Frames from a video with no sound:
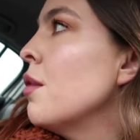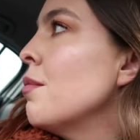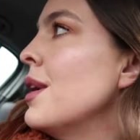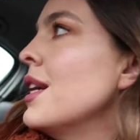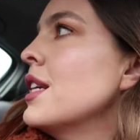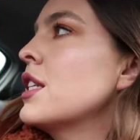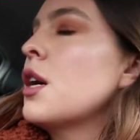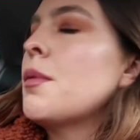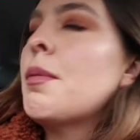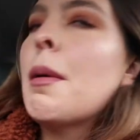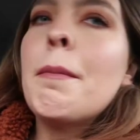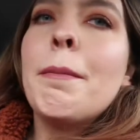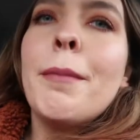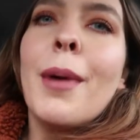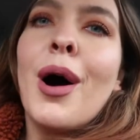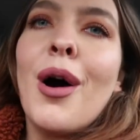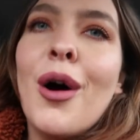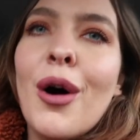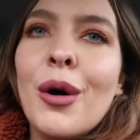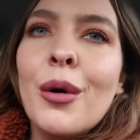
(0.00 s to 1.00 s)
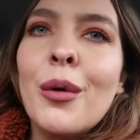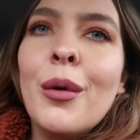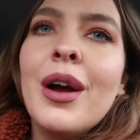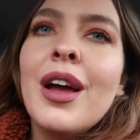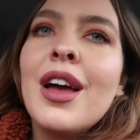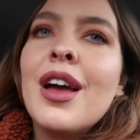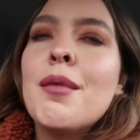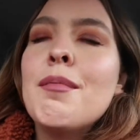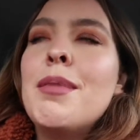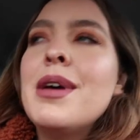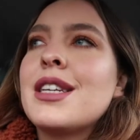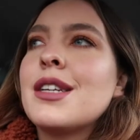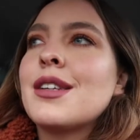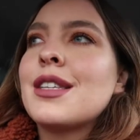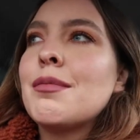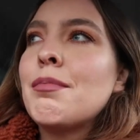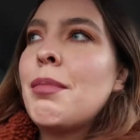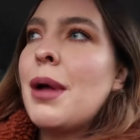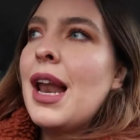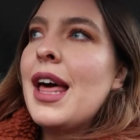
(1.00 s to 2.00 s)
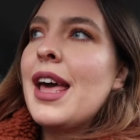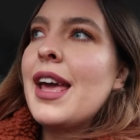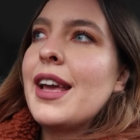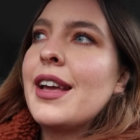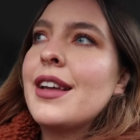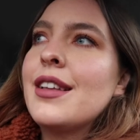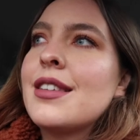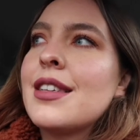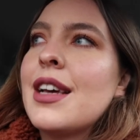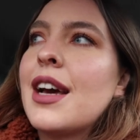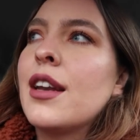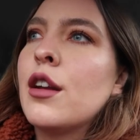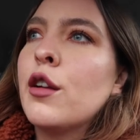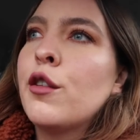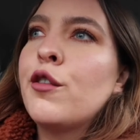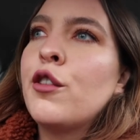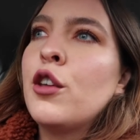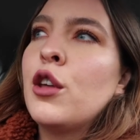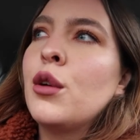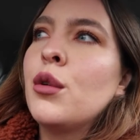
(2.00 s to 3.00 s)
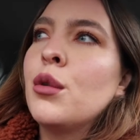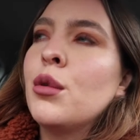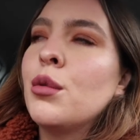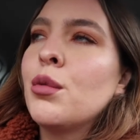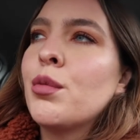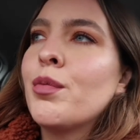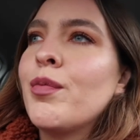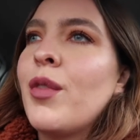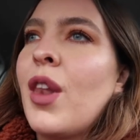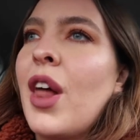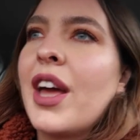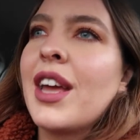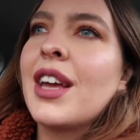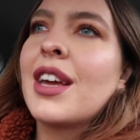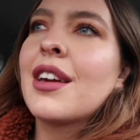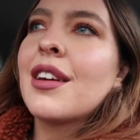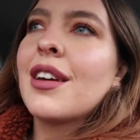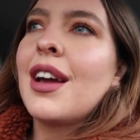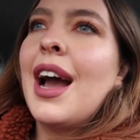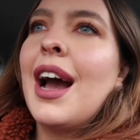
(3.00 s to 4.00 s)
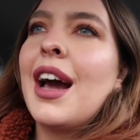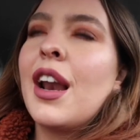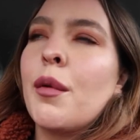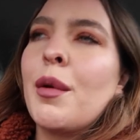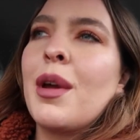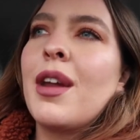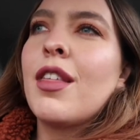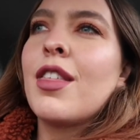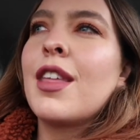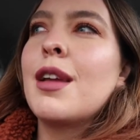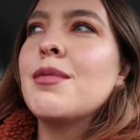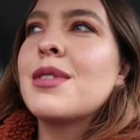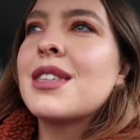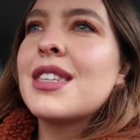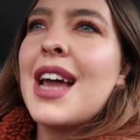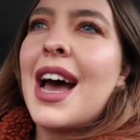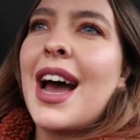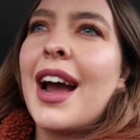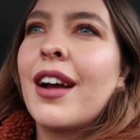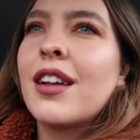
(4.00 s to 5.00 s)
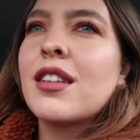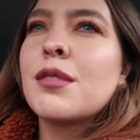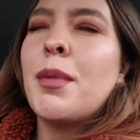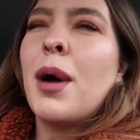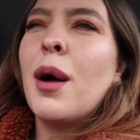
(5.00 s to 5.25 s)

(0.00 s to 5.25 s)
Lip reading: picked up a bowl, picked up some plates and a few like Halloween themed snacks,